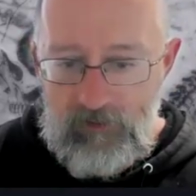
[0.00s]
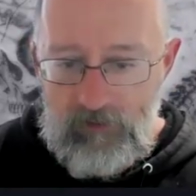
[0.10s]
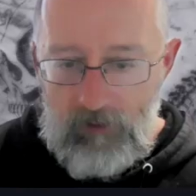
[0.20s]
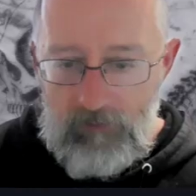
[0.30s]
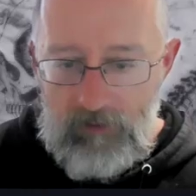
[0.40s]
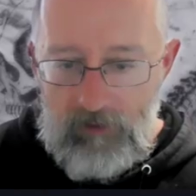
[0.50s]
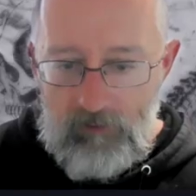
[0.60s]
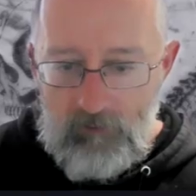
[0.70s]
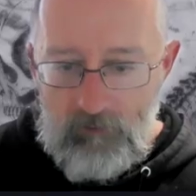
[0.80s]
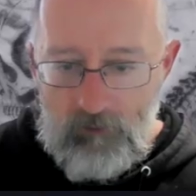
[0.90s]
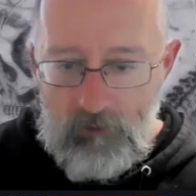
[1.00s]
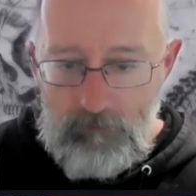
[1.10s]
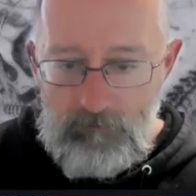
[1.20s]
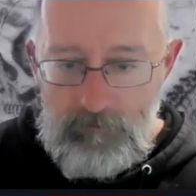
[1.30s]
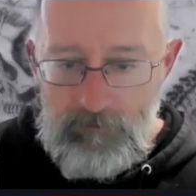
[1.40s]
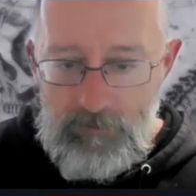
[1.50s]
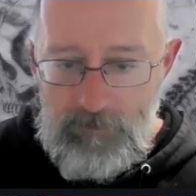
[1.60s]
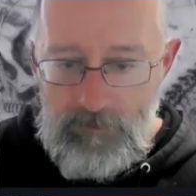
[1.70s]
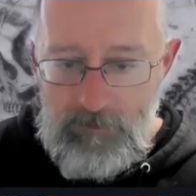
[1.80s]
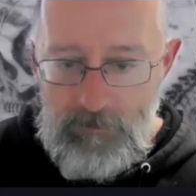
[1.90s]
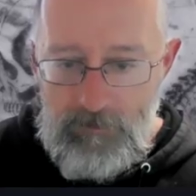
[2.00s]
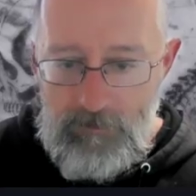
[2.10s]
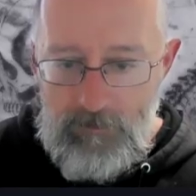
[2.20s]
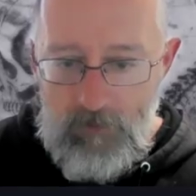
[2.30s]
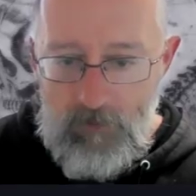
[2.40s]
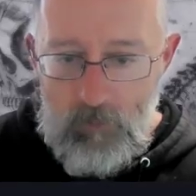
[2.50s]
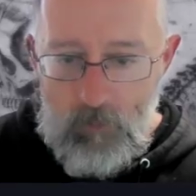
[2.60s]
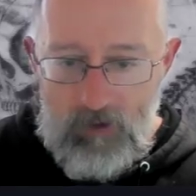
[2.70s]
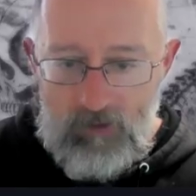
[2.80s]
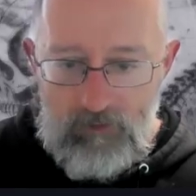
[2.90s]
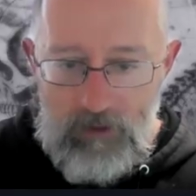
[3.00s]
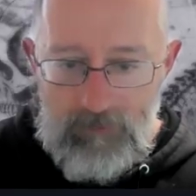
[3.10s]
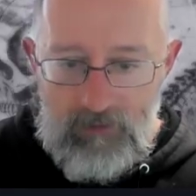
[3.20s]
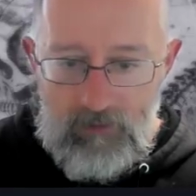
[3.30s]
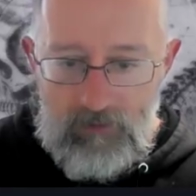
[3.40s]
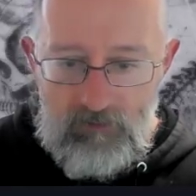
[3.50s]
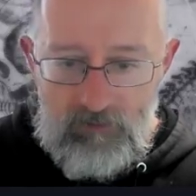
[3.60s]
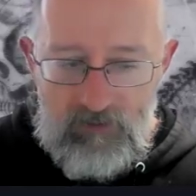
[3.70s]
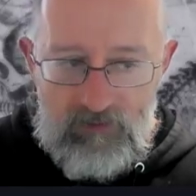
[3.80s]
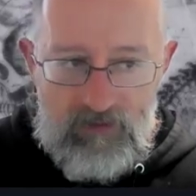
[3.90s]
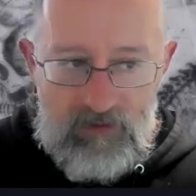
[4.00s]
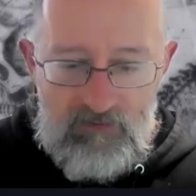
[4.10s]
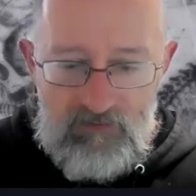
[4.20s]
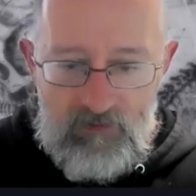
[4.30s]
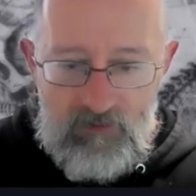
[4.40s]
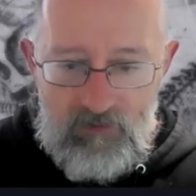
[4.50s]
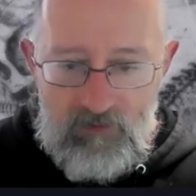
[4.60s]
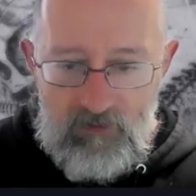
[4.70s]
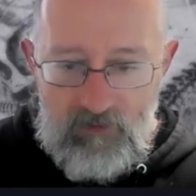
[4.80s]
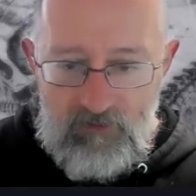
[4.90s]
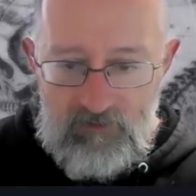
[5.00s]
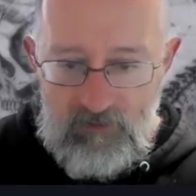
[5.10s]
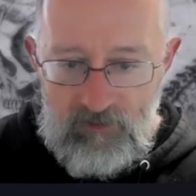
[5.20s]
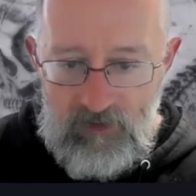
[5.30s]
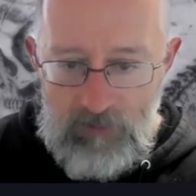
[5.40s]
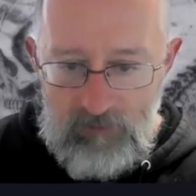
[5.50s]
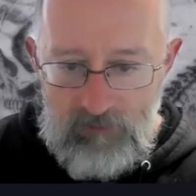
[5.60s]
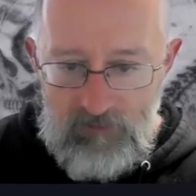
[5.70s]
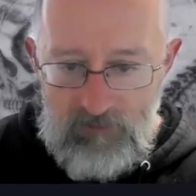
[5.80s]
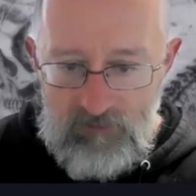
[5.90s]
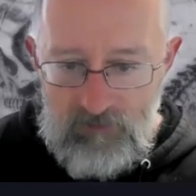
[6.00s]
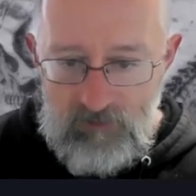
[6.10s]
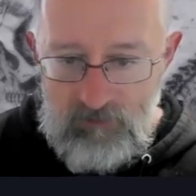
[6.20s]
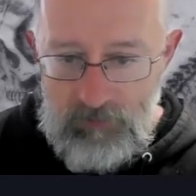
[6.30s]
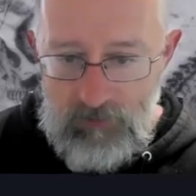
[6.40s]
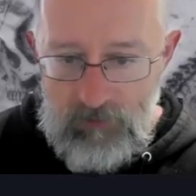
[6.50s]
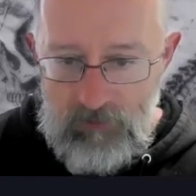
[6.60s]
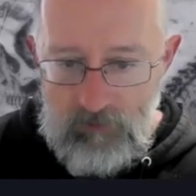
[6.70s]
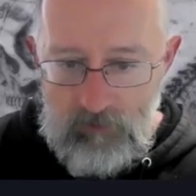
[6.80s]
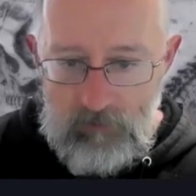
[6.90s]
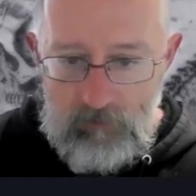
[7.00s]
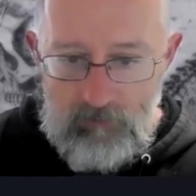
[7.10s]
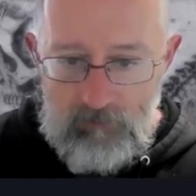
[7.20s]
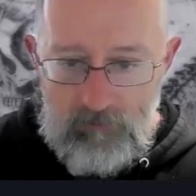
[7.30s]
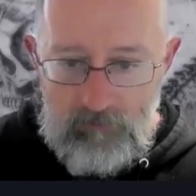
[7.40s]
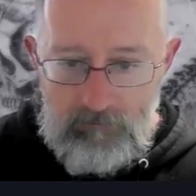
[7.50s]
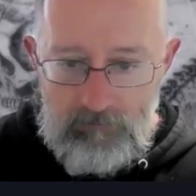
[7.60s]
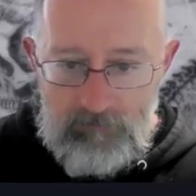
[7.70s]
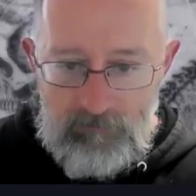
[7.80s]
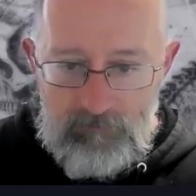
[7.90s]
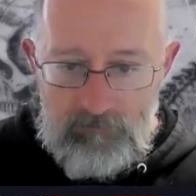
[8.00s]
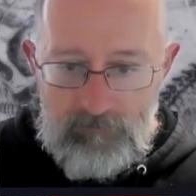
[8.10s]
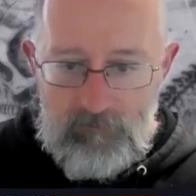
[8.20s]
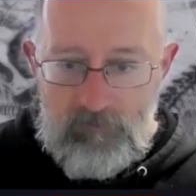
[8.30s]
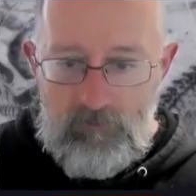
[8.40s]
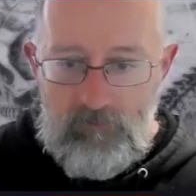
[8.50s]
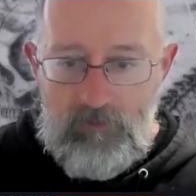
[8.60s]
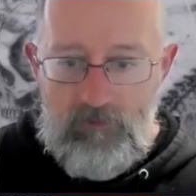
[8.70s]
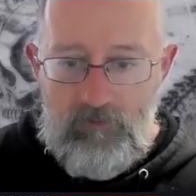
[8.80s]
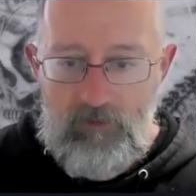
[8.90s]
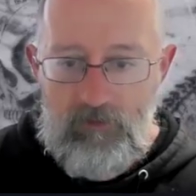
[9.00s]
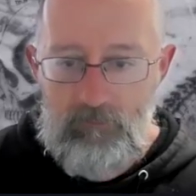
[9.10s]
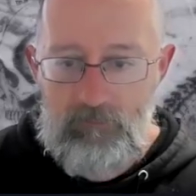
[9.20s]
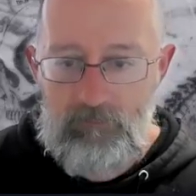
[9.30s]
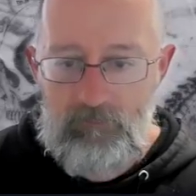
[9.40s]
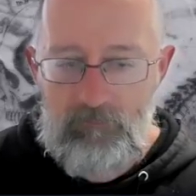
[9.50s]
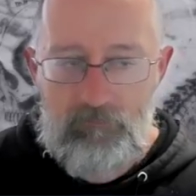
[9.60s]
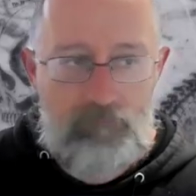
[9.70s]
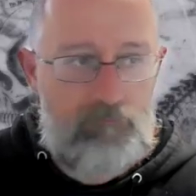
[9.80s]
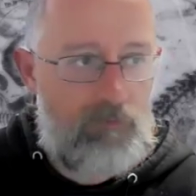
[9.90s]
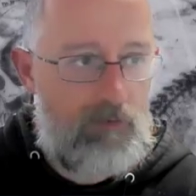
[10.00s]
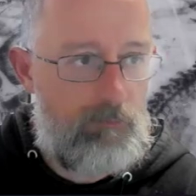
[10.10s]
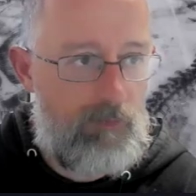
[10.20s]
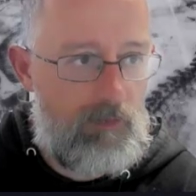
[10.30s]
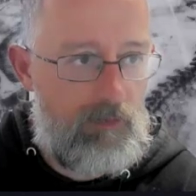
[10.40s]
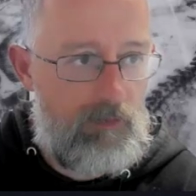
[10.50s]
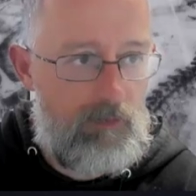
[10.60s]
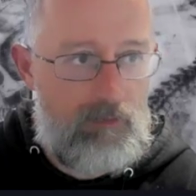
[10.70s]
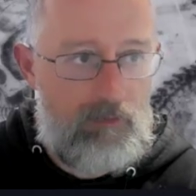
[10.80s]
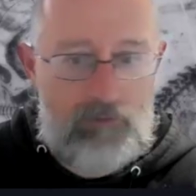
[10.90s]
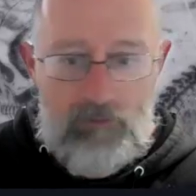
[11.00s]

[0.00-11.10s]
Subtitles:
going from one lamina to the next. So the lamina is this kind of part of, so if we get that, come back here,